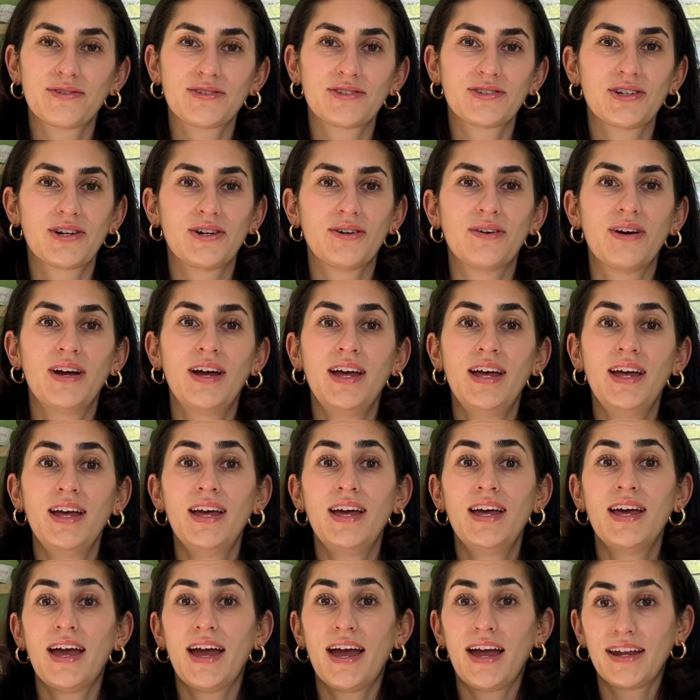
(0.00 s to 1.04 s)
So
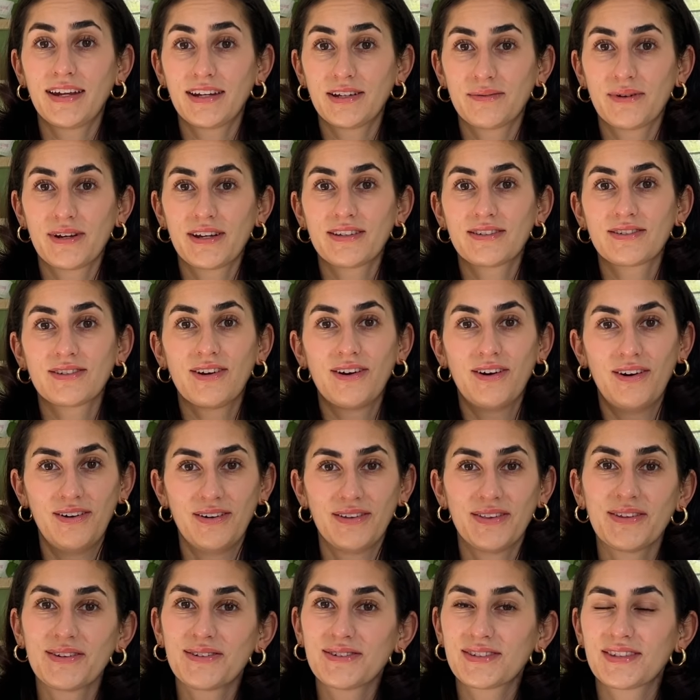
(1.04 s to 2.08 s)
anyways,
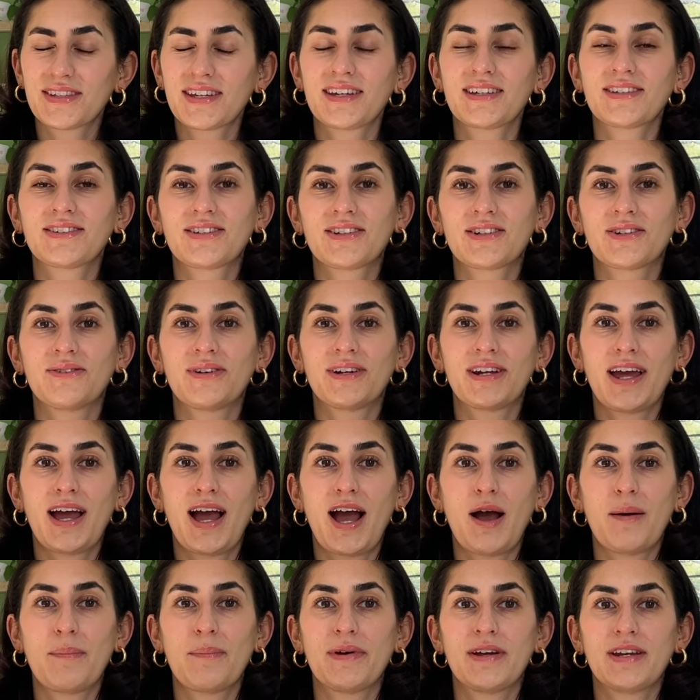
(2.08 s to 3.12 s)
all those things are going to
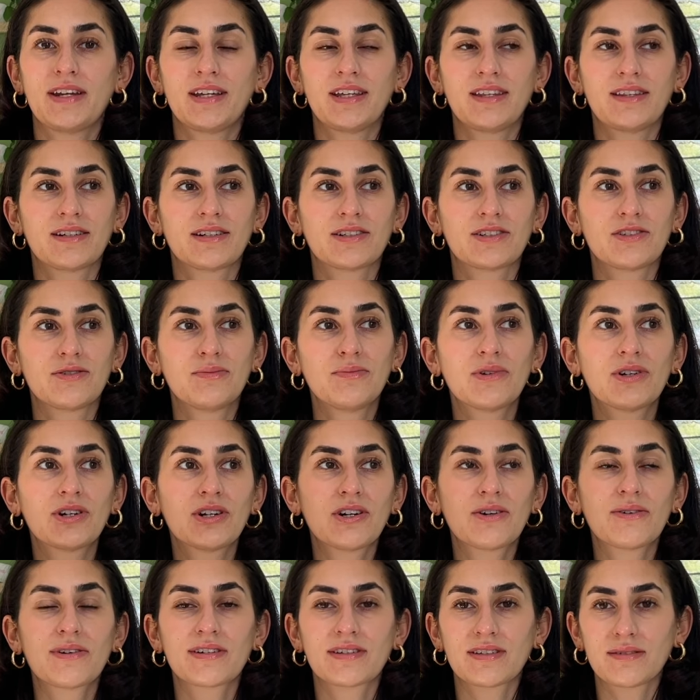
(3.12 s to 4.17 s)
happen either
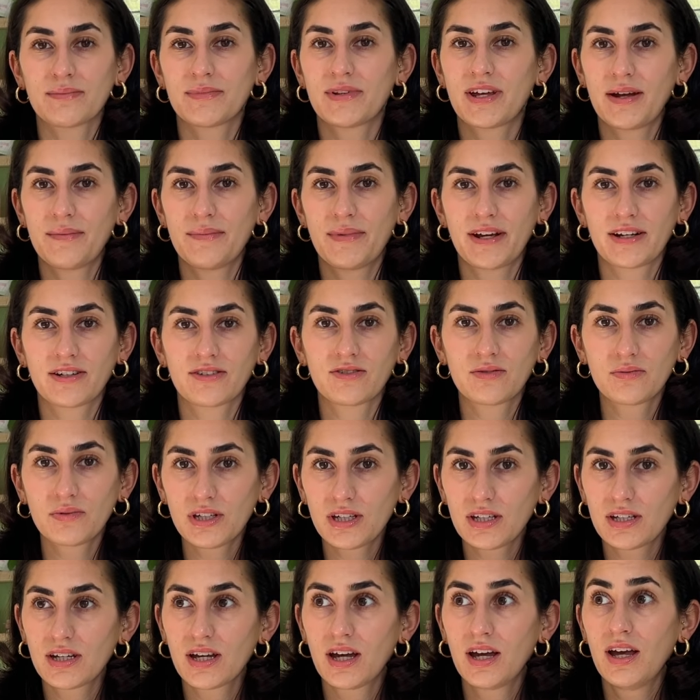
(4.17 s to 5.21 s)
tomorrow or sometime next
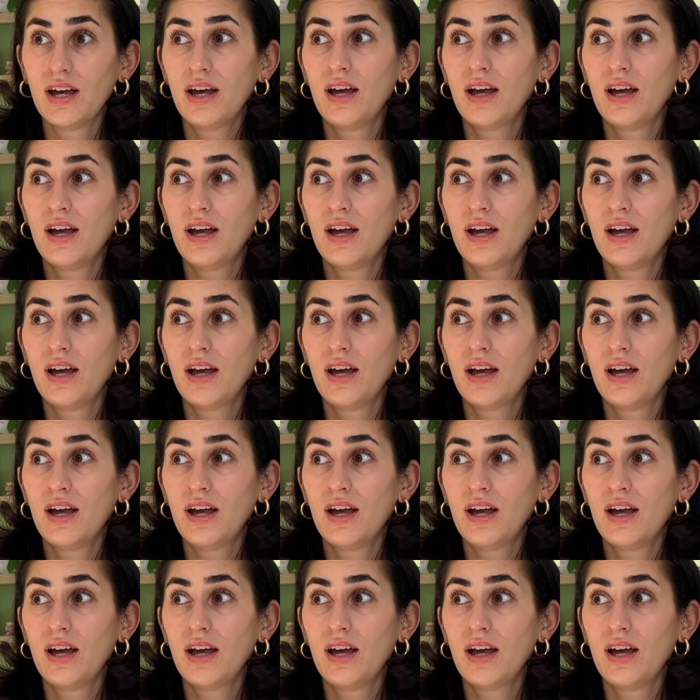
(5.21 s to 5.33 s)
week.